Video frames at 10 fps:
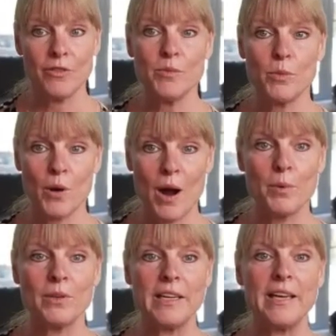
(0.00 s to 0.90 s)
it
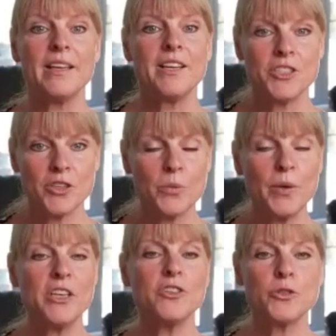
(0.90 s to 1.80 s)
properly so that we
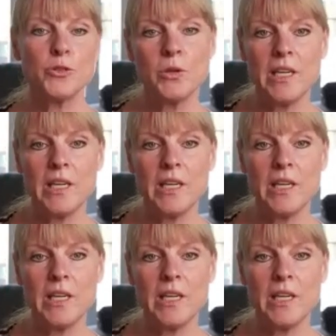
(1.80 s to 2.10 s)
can truly